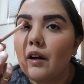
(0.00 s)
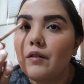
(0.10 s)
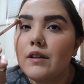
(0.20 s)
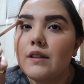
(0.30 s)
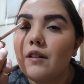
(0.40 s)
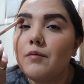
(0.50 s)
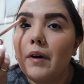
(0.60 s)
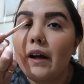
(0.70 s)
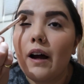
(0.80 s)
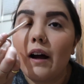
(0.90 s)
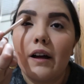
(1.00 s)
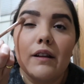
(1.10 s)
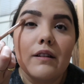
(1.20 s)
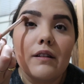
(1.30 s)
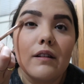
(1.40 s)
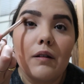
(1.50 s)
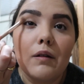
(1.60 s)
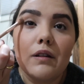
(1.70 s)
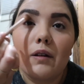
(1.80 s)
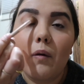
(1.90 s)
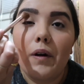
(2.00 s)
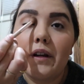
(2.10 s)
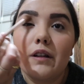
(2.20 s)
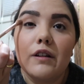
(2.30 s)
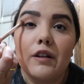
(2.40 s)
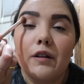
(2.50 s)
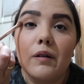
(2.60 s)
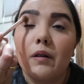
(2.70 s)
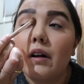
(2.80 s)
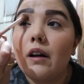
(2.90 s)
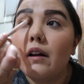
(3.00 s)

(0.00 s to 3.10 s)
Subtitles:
crevice of my eyes. I'm just going to do